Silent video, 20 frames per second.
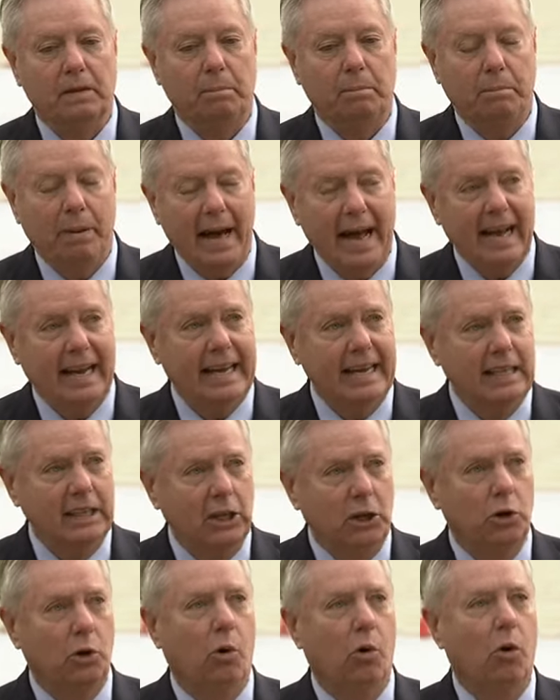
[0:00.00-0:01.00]
Packing the
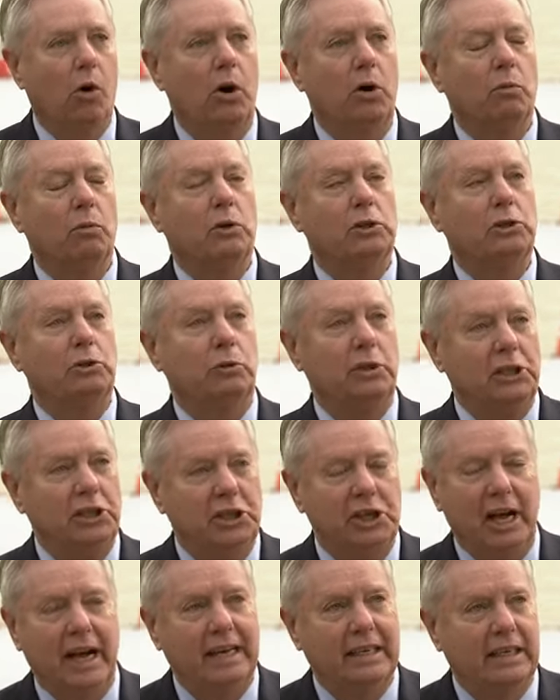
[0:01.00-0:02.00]
court was
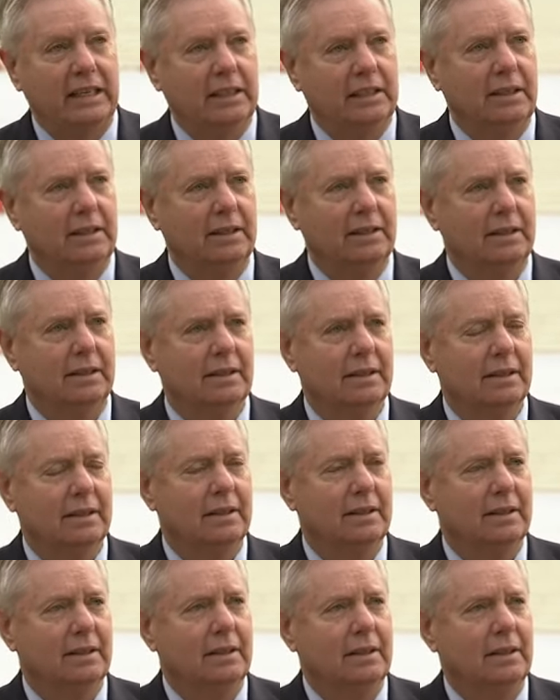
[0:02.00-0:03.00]
rejected
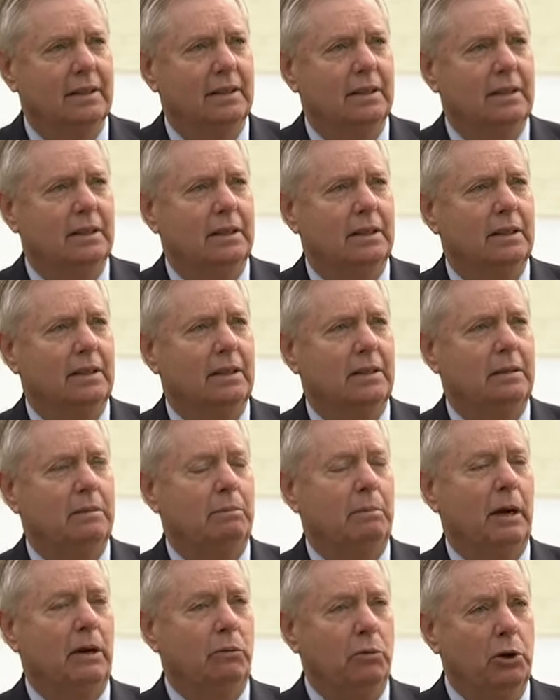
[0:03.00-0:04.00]

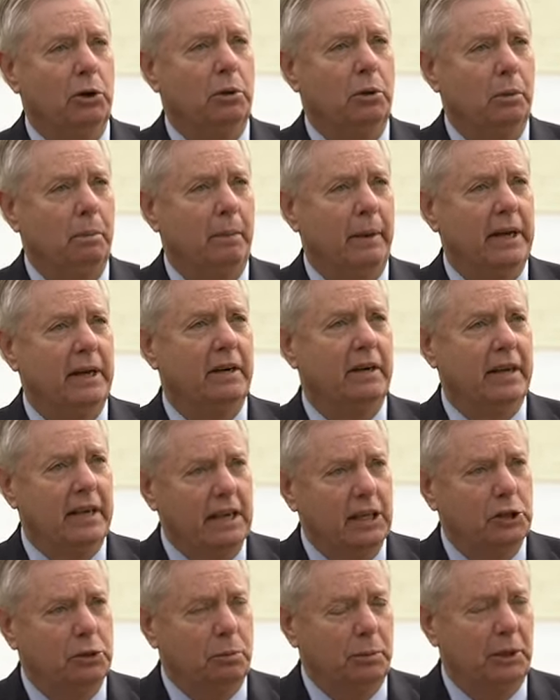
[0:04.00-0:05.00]
by Ruth Bader
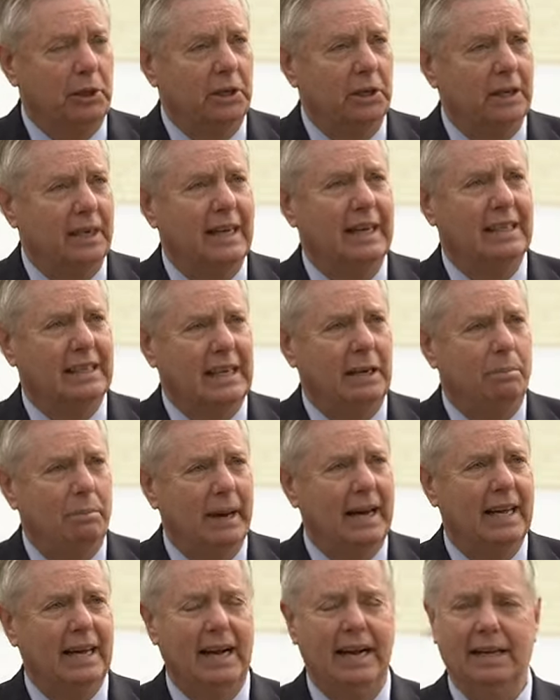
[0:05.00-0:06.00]
Ginsburg as a
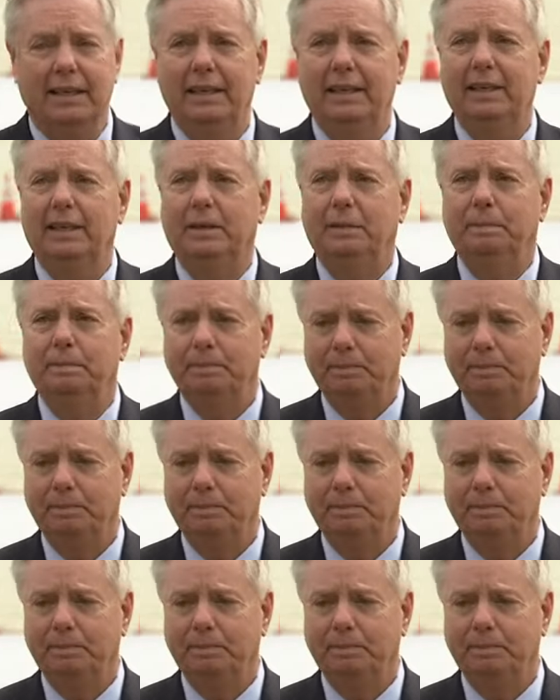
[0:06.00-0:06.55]
bad idea.